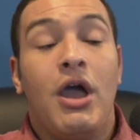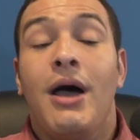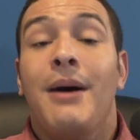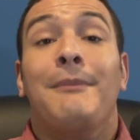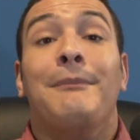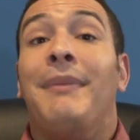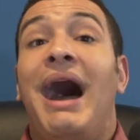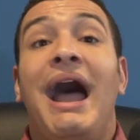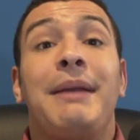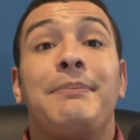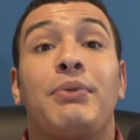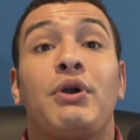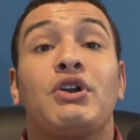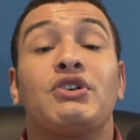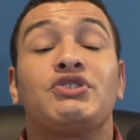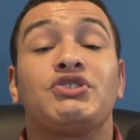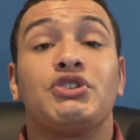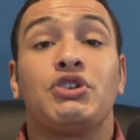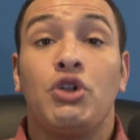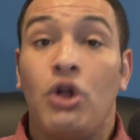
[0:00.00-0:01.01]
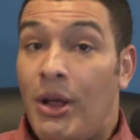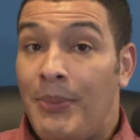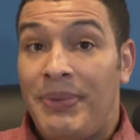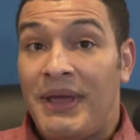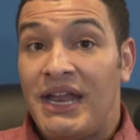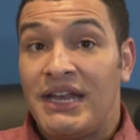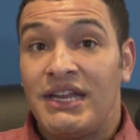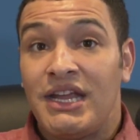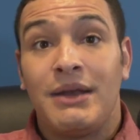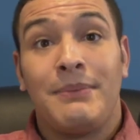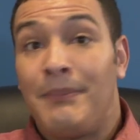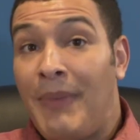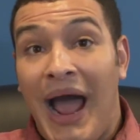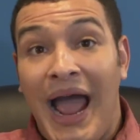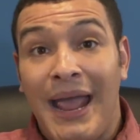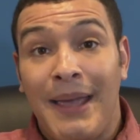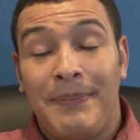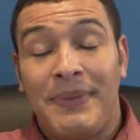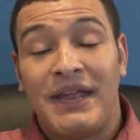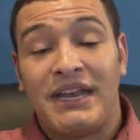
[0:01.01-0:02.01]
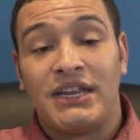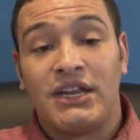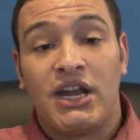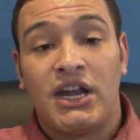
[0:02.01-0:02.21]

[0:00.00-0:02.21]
My opinion